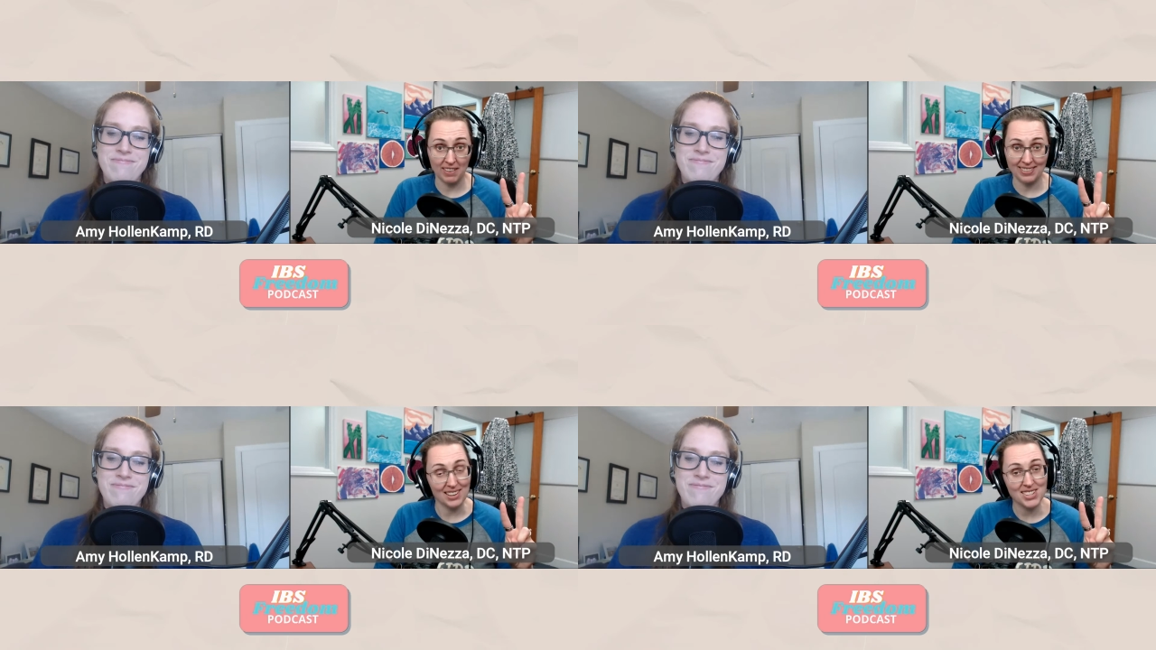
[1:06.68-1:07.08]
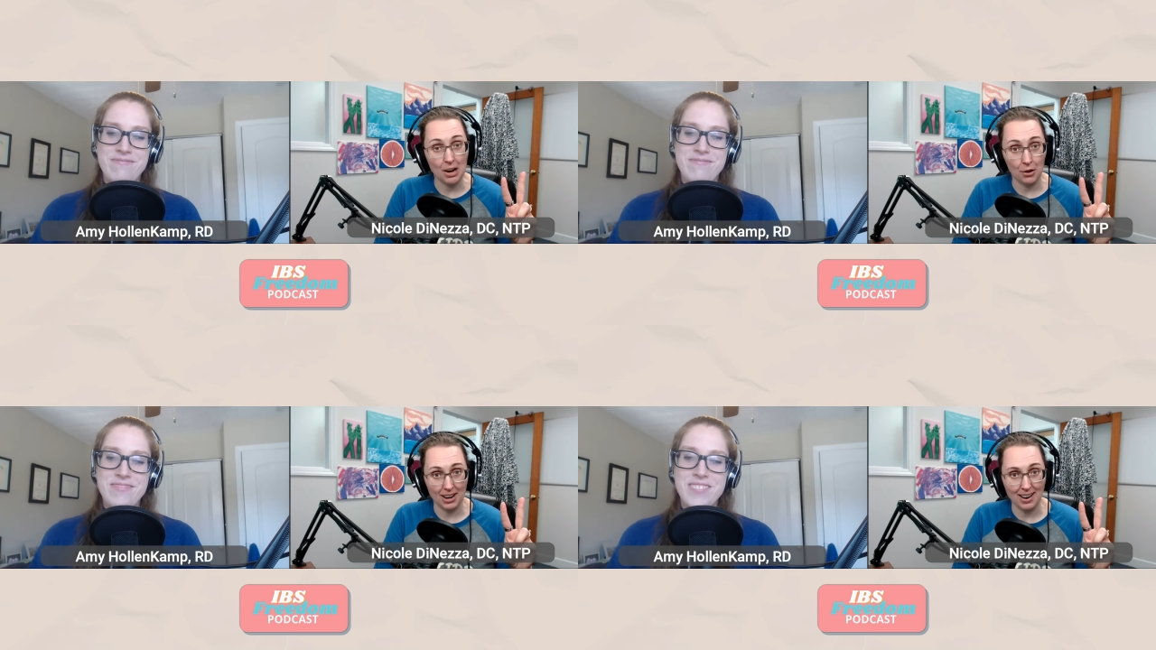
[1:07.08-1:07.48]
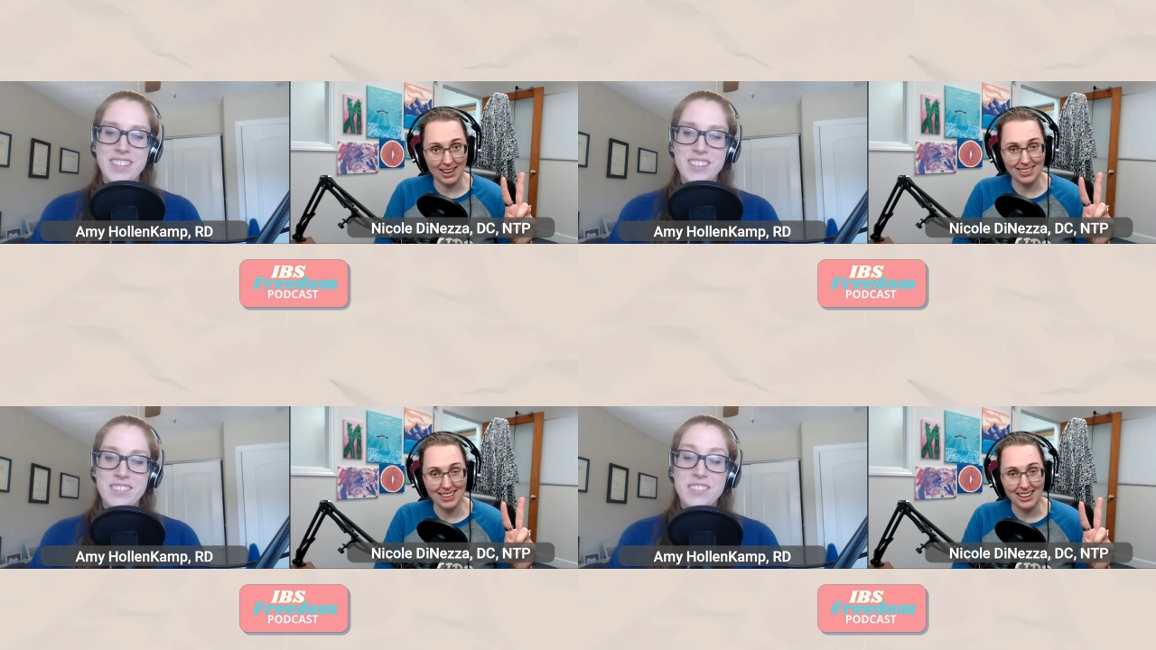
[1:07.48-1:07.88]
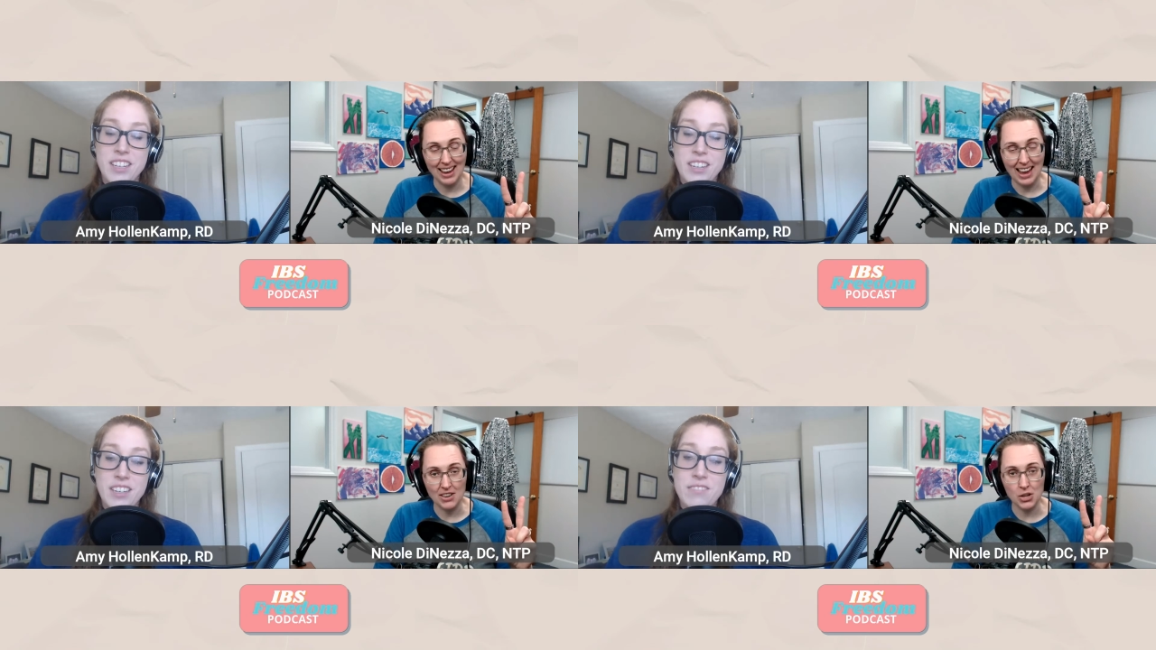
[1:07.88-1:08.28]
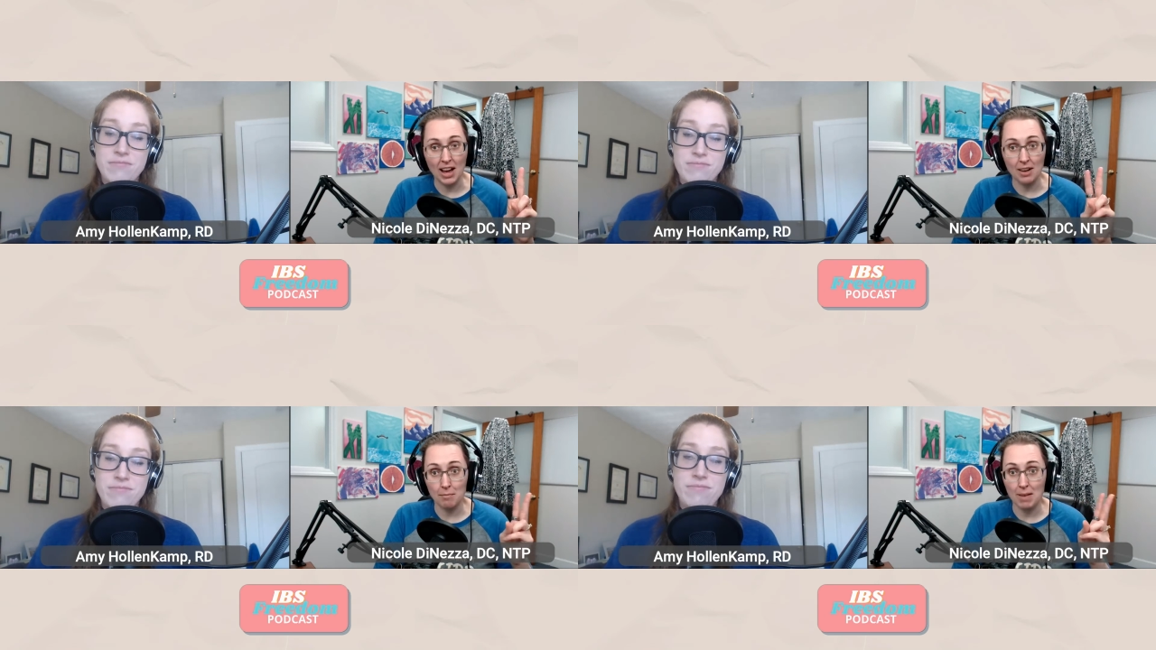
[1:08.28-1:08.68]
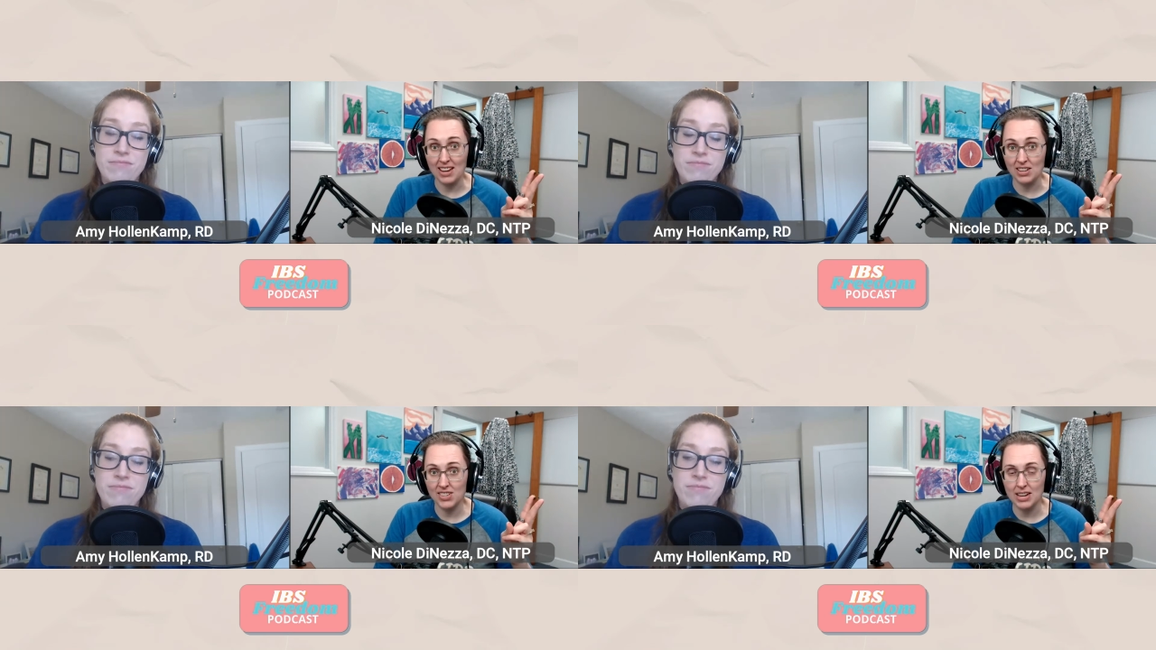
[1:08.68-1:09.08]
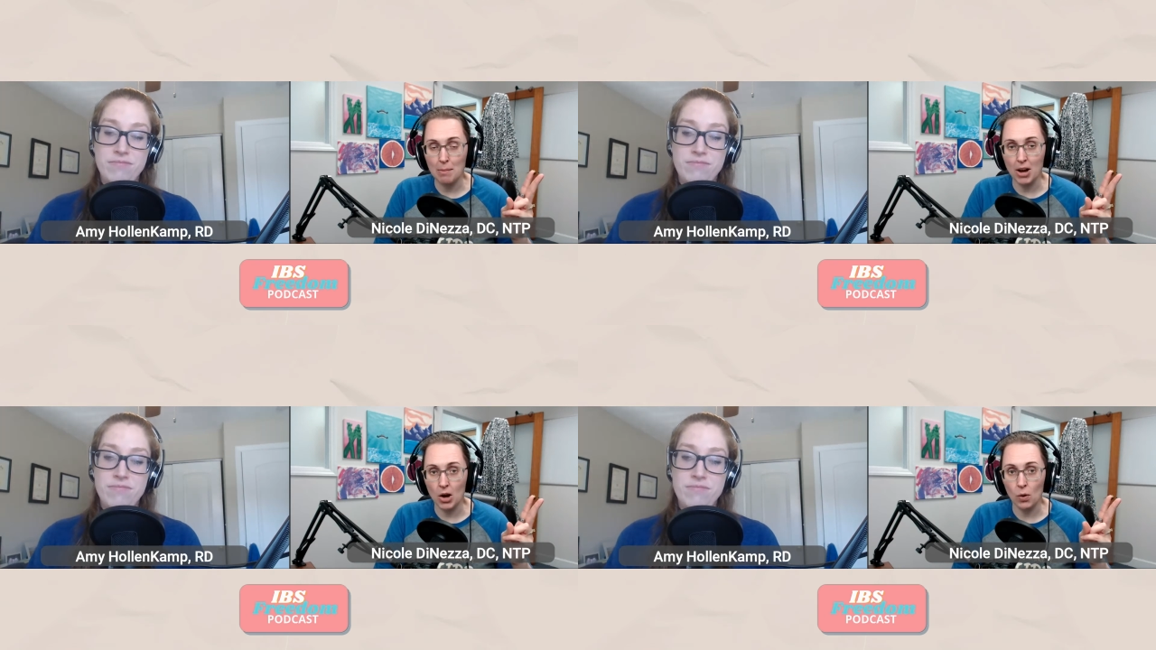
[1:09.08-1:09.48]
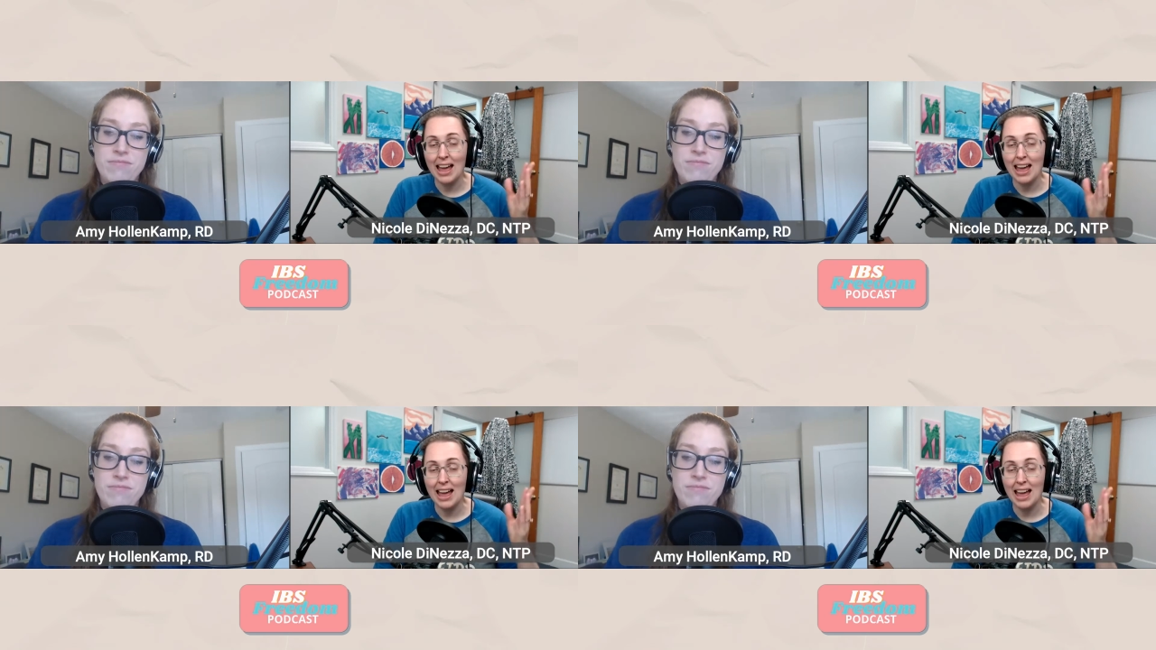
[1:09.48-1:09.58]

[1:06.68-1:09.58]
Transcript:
Speaker 1: things going on and yeah. you have methane SIBO